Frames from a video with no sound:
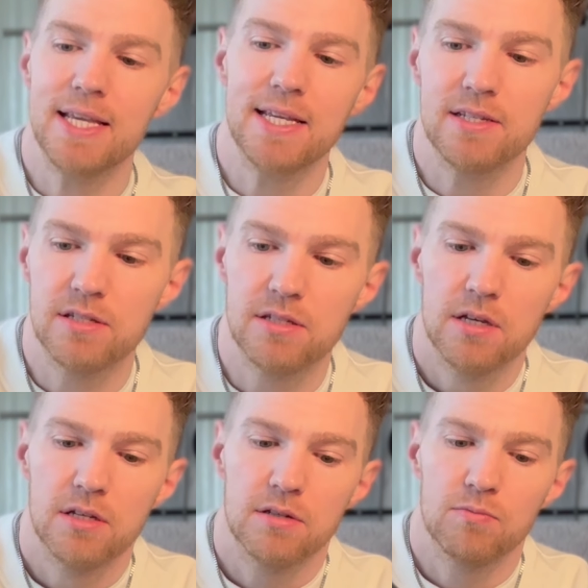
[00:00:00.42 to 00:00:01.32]
is
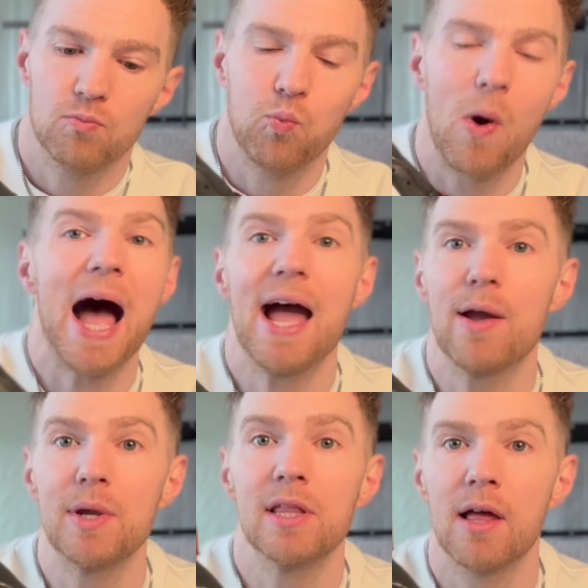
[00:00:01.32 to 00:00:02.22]
why
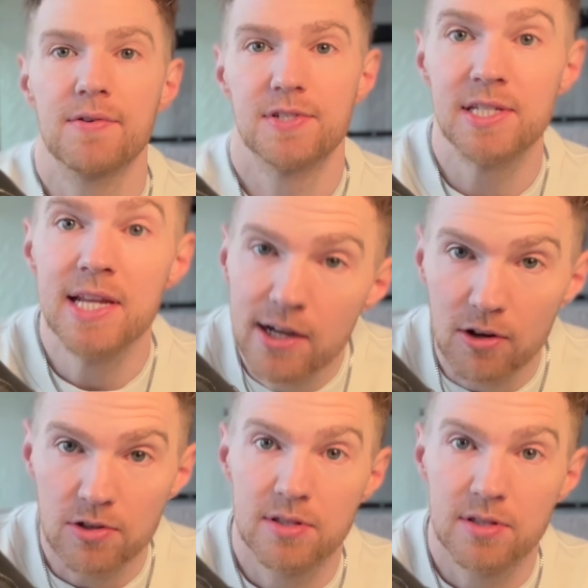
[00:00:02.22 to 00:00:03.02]
we love sneakers.